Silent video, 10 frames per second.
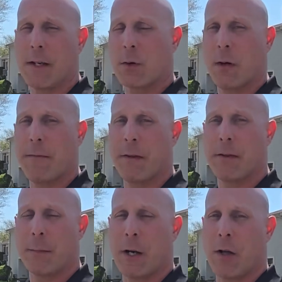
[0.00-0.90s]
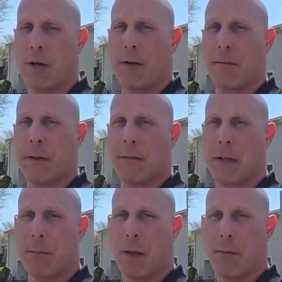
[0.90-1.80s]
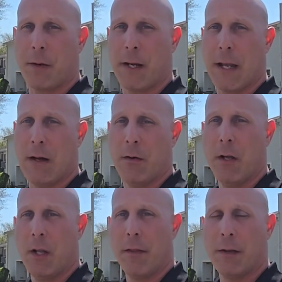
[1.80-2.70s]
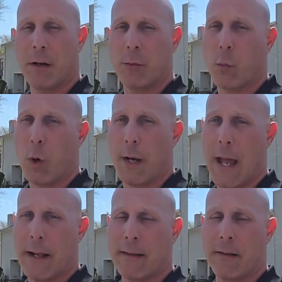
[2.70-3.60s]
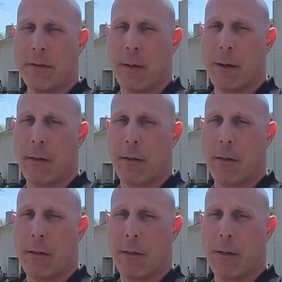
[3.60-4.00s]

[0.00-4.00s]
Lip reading: HOA fee is about $150 a month right now. There's one active at about